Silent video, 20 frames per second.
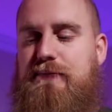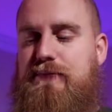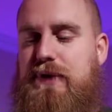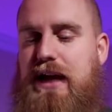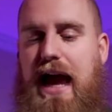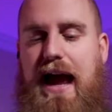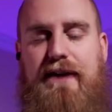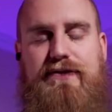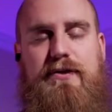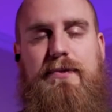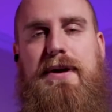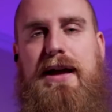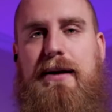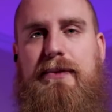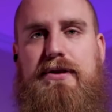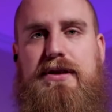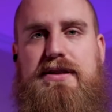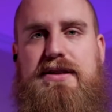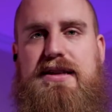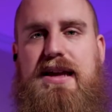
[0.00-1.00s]
You have to be
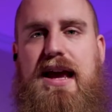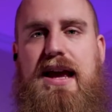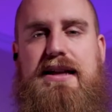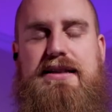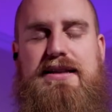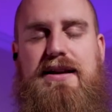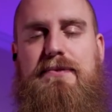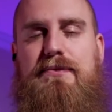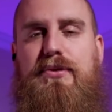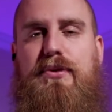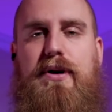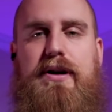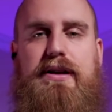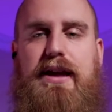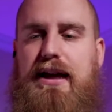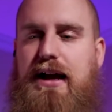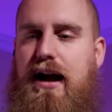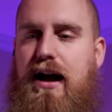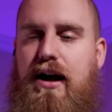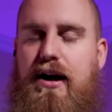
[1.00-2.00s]
able to say at some point,
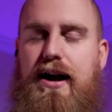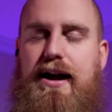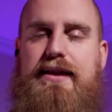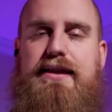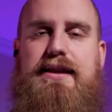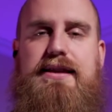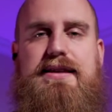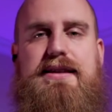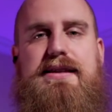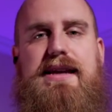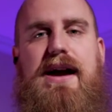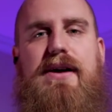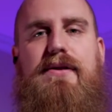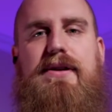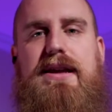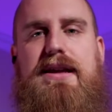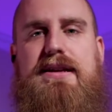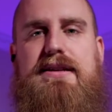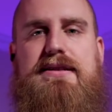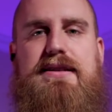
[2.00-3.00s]
like, all right, this is how it
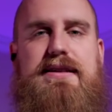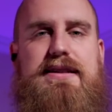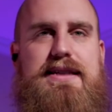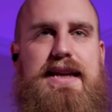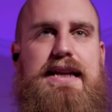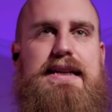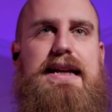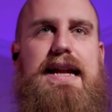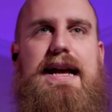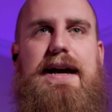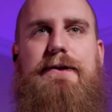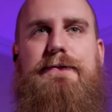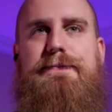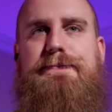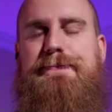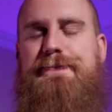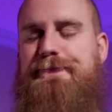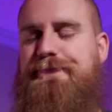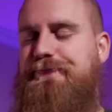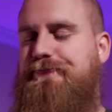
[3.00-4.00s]
is, and send it
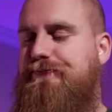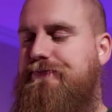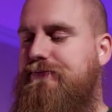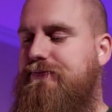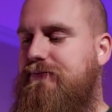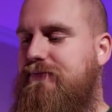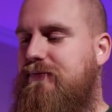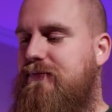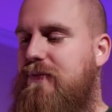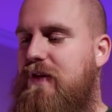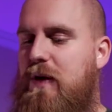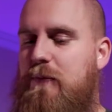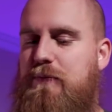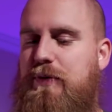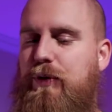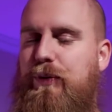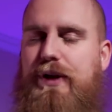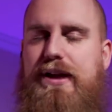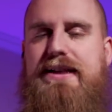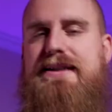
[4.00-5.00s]
out.
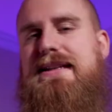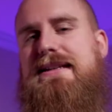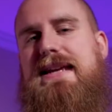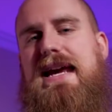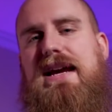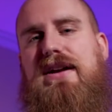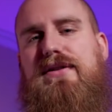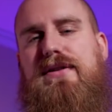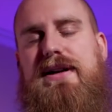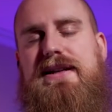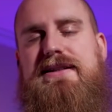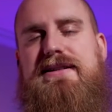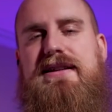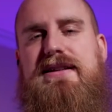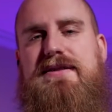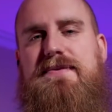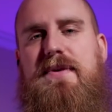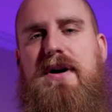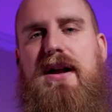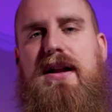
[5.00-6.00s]
Be willing to take
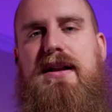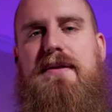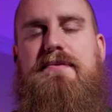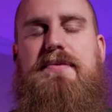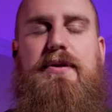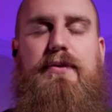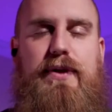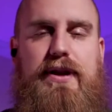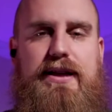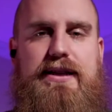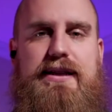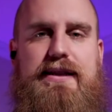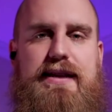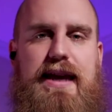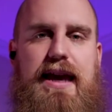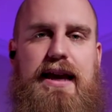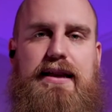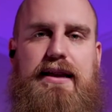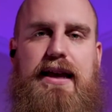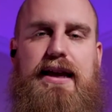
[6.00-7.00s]
criticism on it, and be willing to
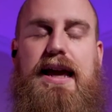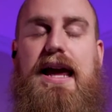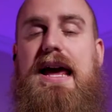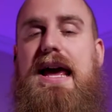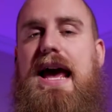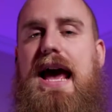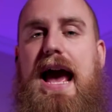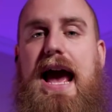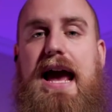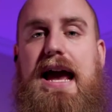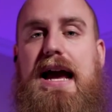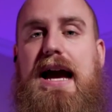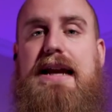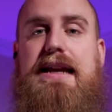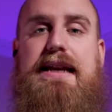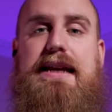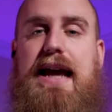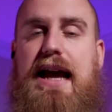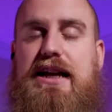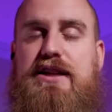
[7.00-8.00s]
take like, hey, I
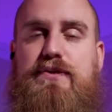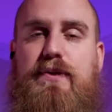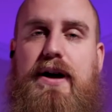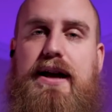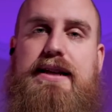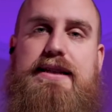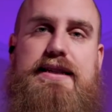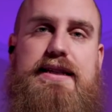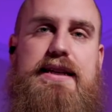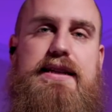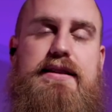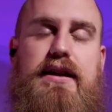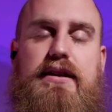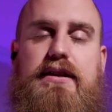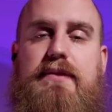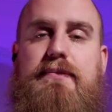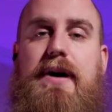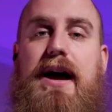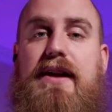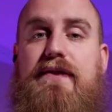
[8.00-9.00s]
need X, Y, and Z done
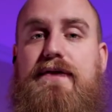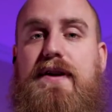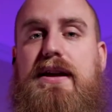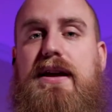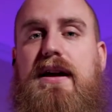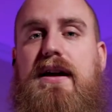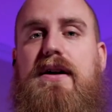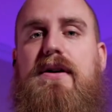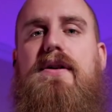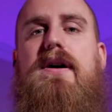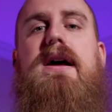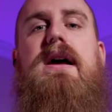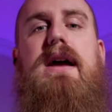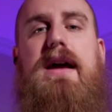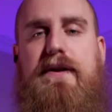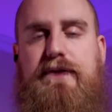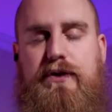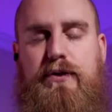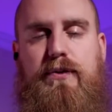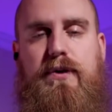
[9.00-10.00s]
to my video
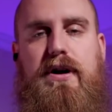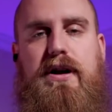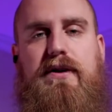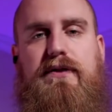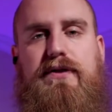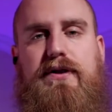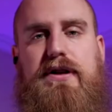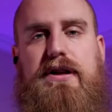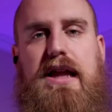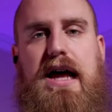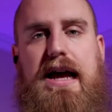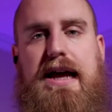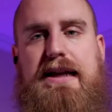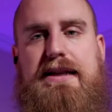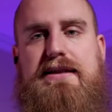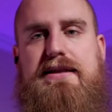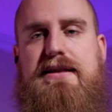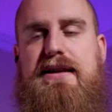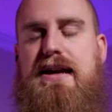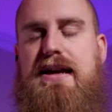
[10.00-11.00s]
if you're working for clients.